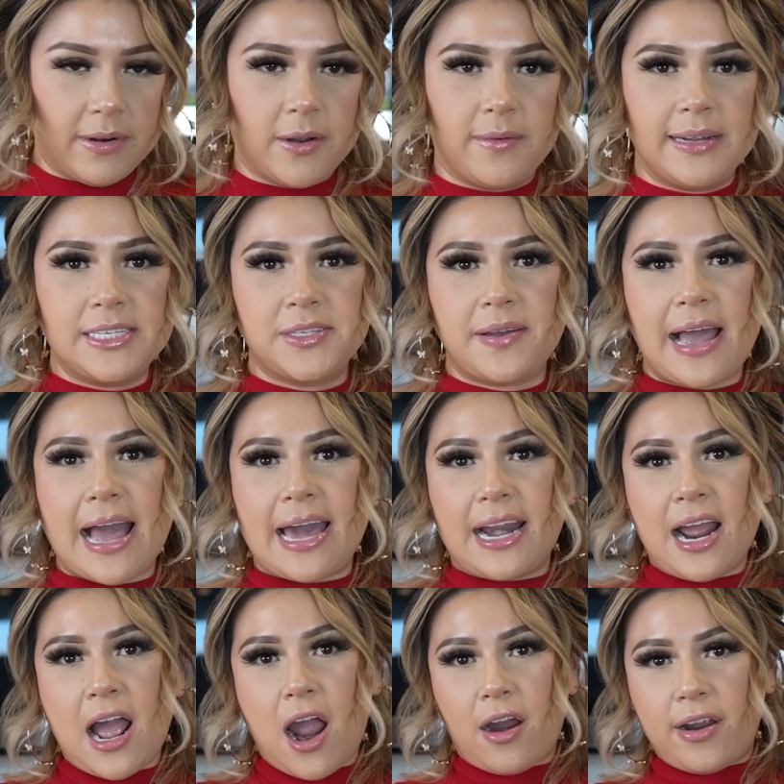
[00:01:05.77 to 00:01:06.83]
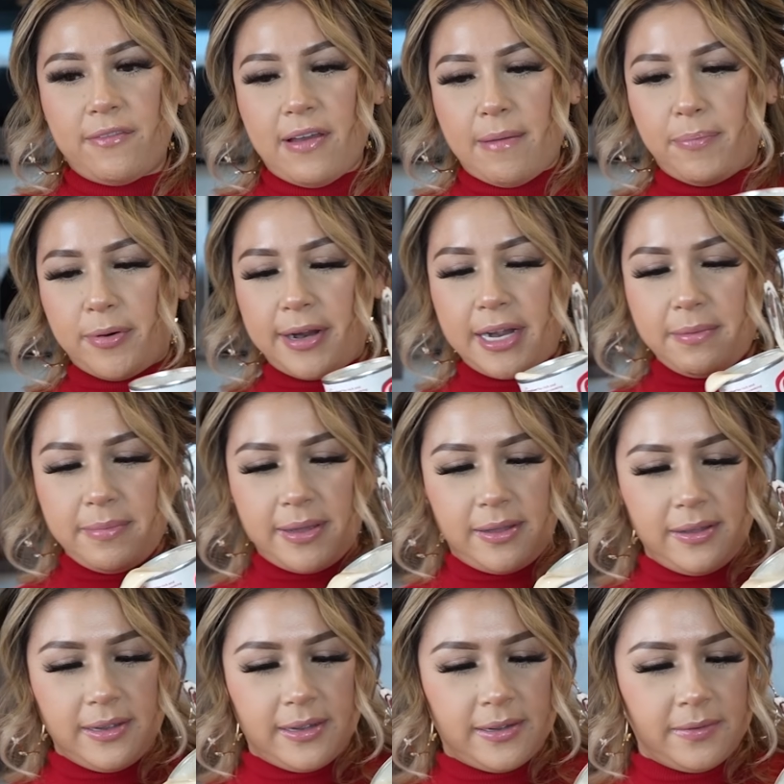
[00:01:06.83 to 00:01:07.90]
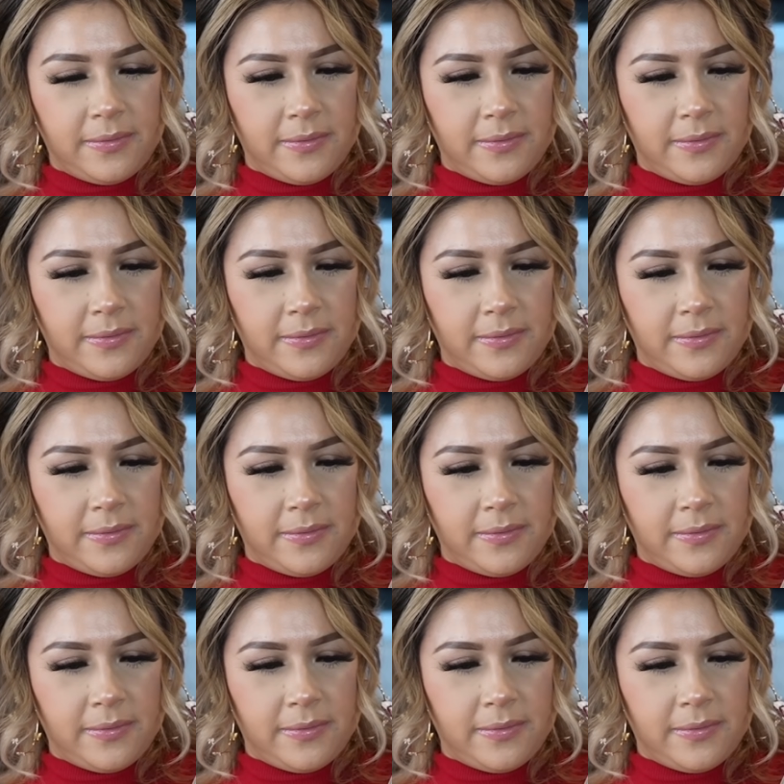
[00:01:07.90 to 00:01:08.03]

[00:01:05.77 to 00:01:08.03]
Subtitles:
we're going to add our evaporated milk,